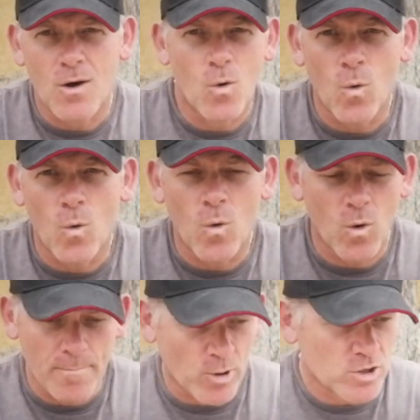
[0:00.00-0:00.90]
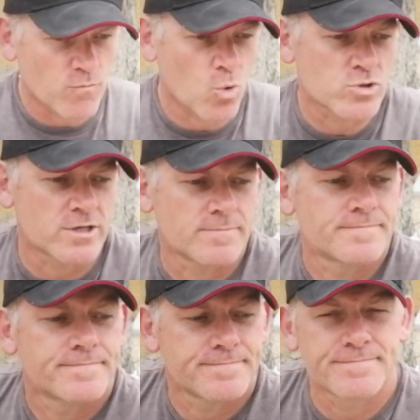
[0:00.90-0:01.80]
Or a bottle of water.
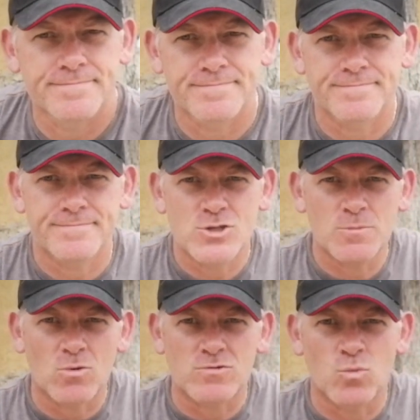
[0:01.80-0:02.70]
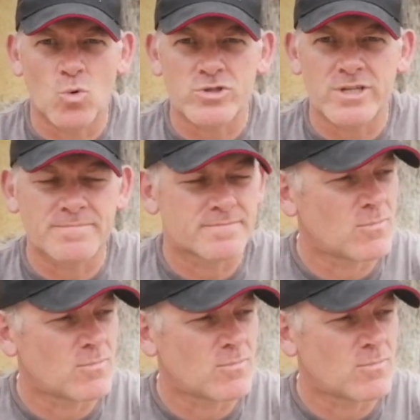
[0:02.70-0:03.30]
2 bottles of water.